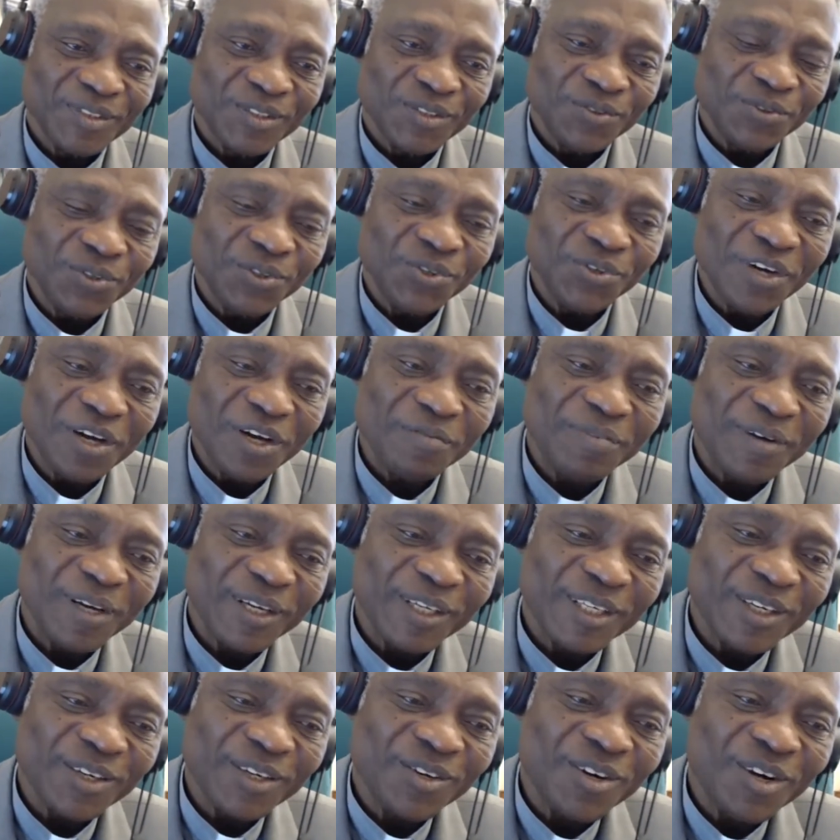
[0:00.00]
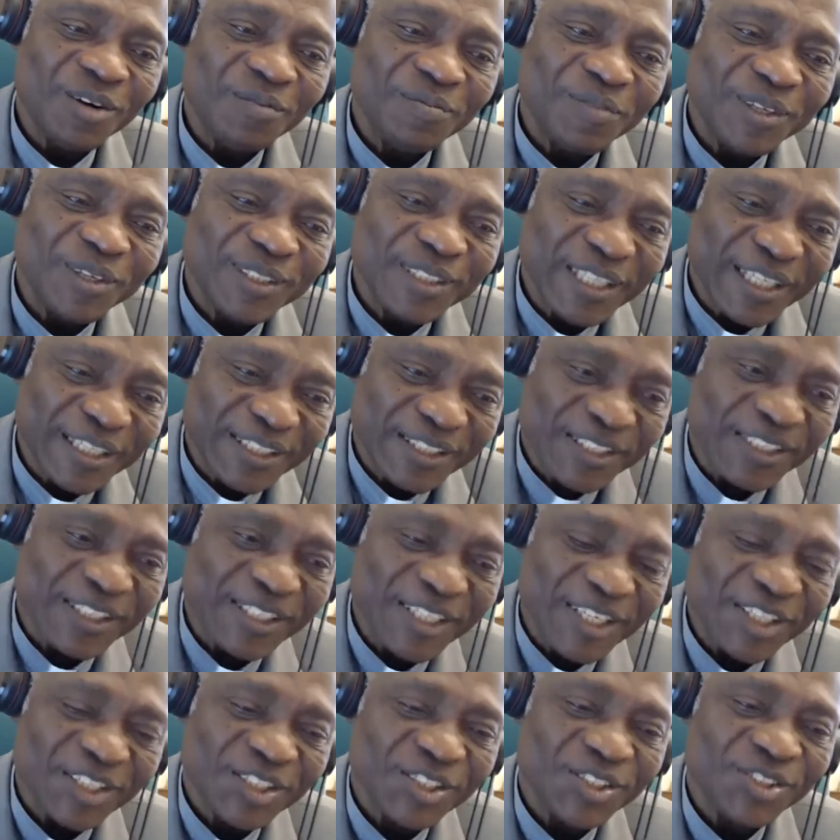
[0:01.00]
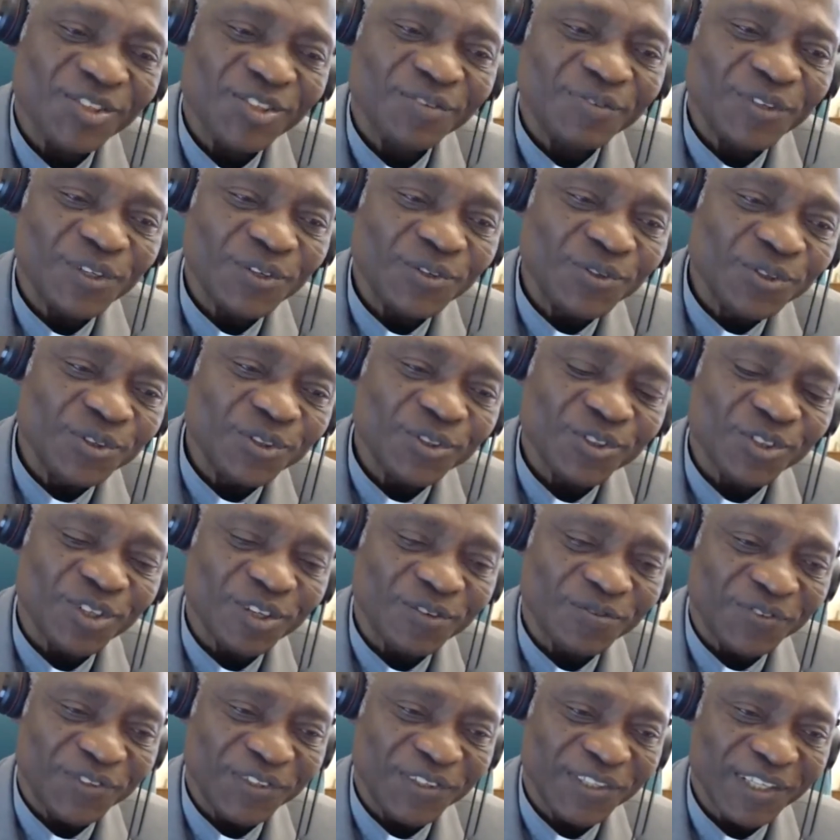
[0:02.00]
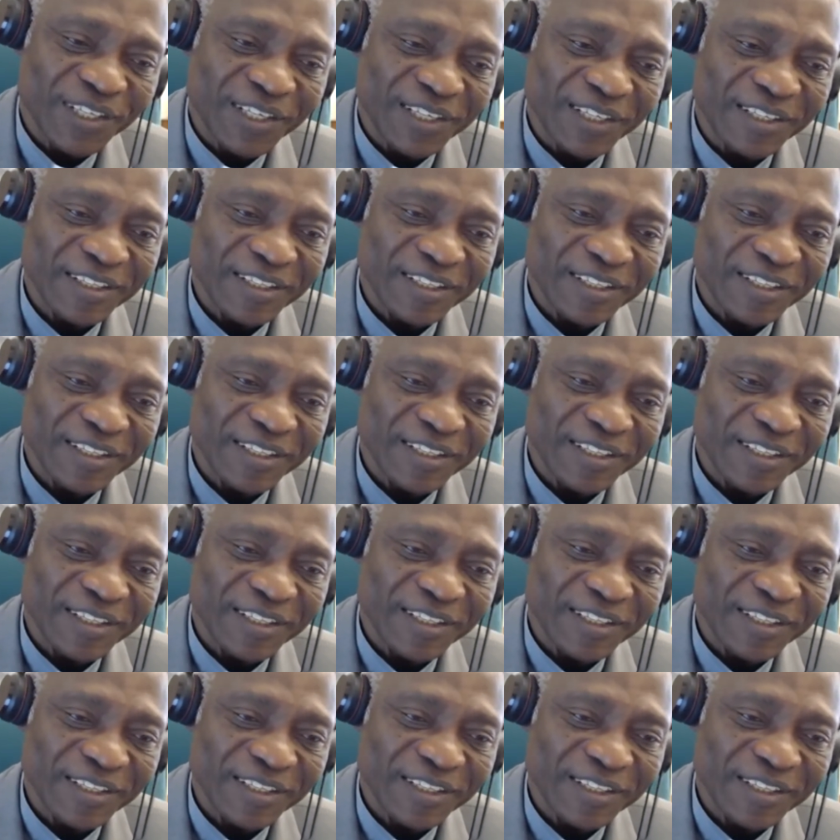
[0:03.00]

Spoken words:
We know about the common destination of the goods of the earth.